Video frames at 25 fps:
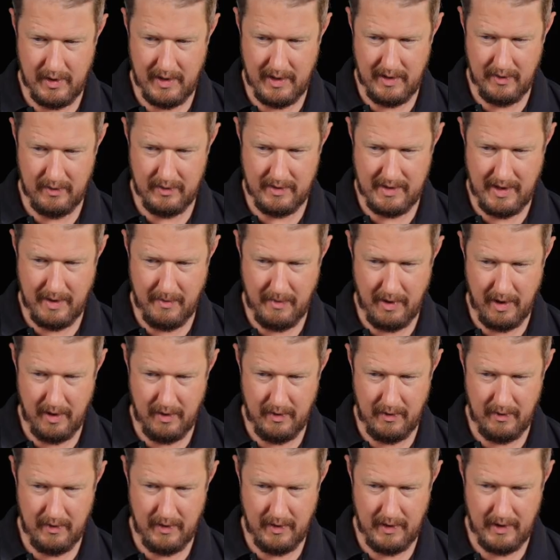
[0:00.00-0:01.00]
a little
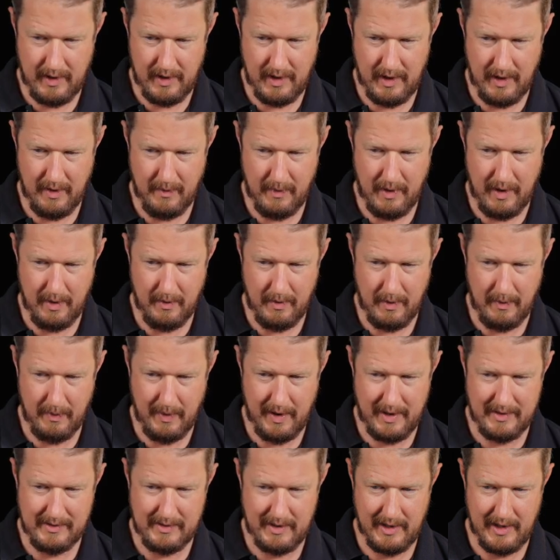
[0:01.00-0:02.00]
demo in a minute, but
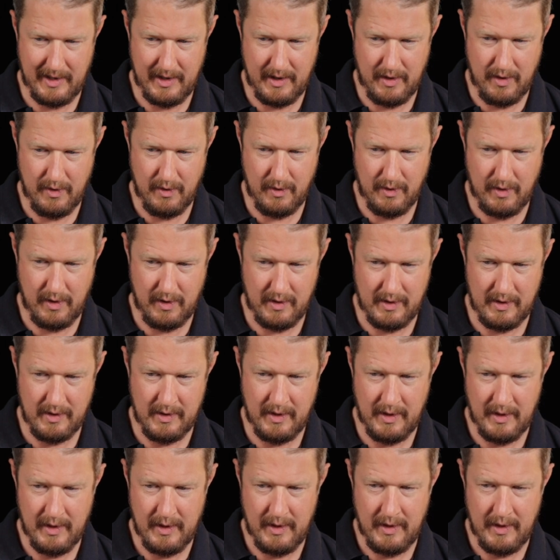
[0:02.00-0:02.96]
basically you can